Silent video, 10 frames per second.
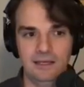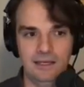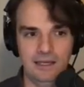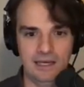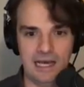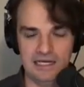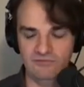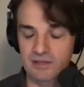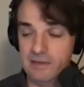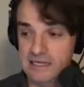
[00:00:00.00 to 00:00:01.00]
uh, and
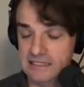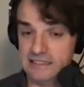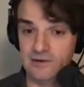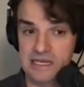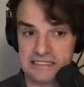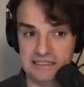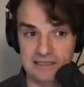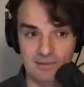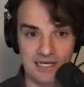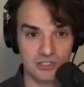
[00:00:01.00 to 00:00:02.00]
if the bean is registered in
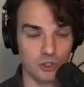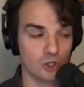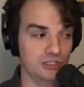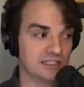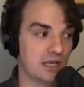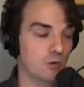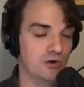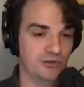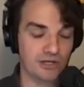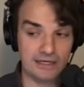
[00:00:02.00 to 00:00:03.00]
the application context, that will
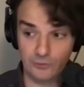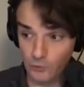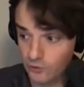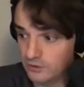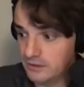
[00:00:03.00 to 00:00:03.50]
return true.